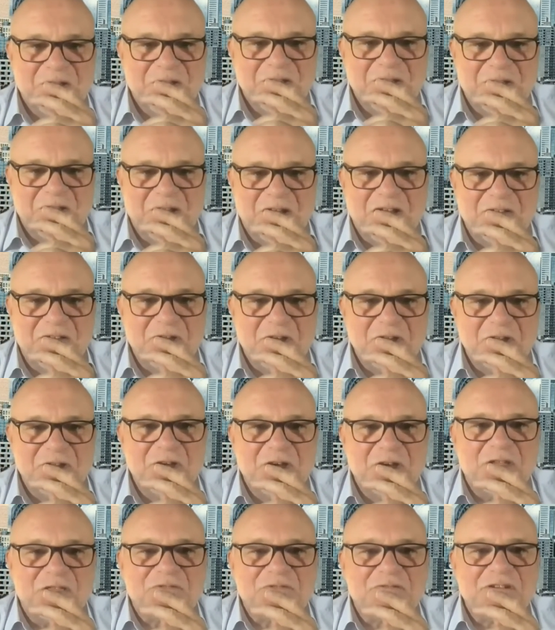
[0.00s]
I've only
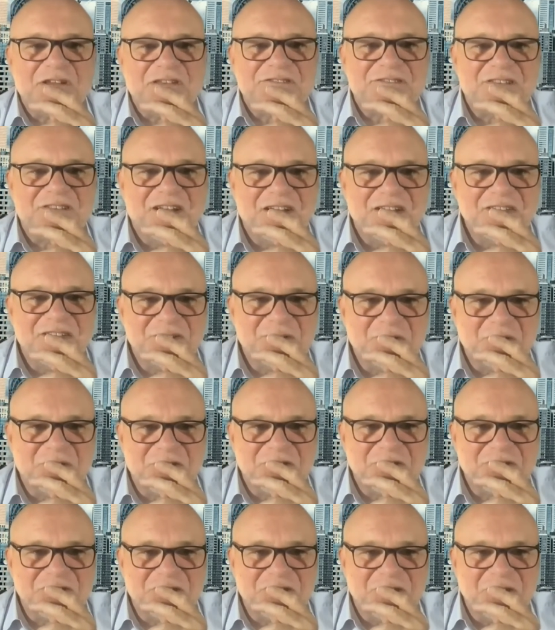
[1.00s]
got 3 slides I want
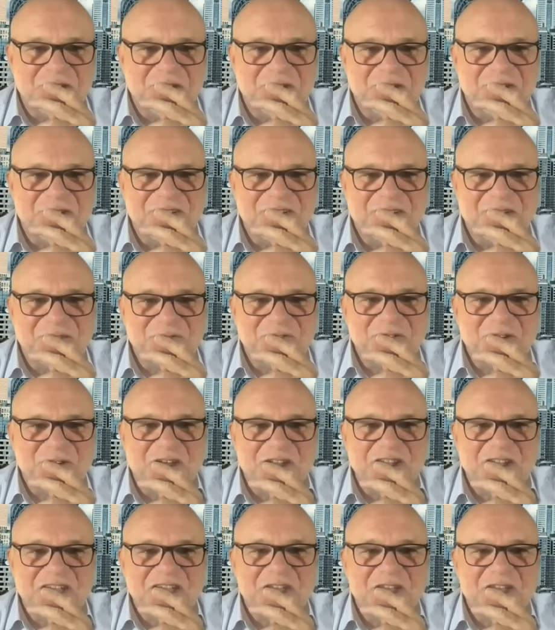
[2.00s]
to show you. I'm trying to get